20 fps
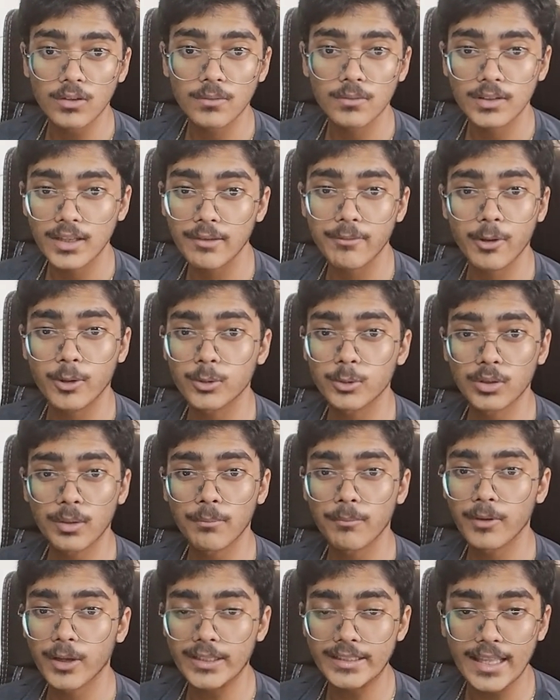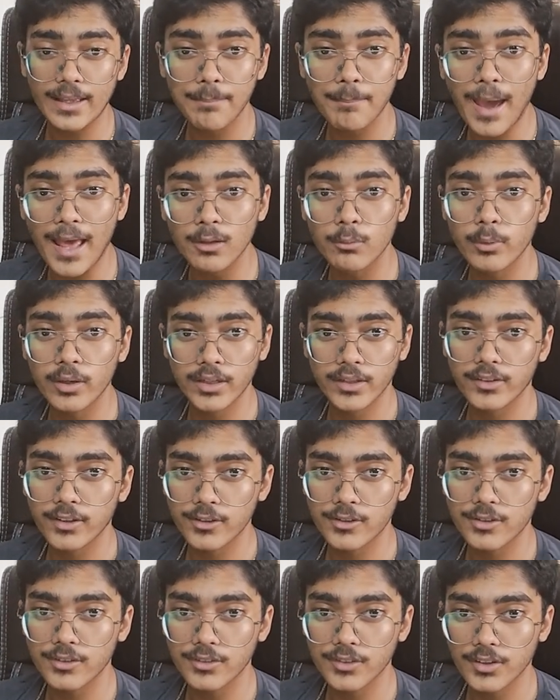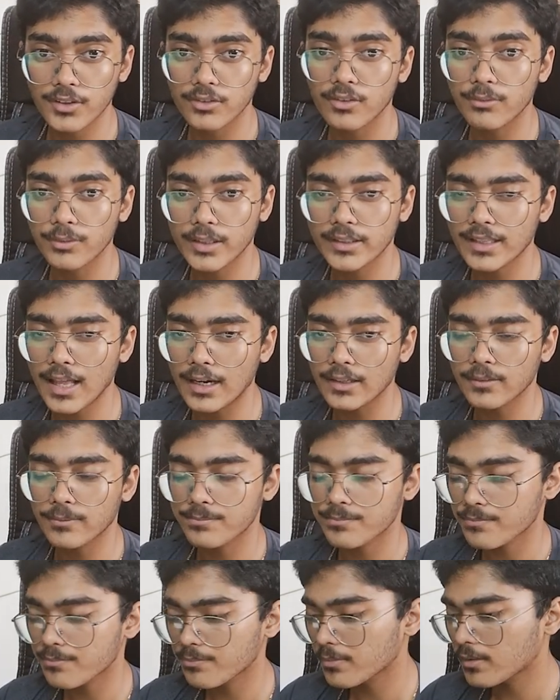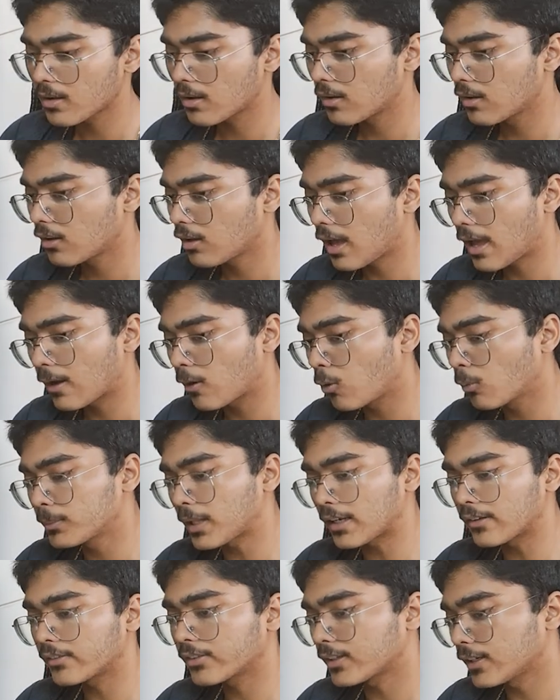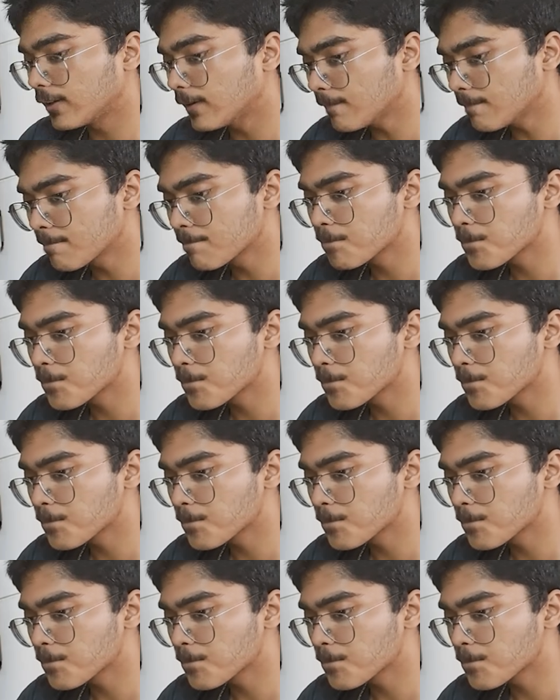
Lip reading: Like we could take manual decisions and stuff like that. I hope that's clear.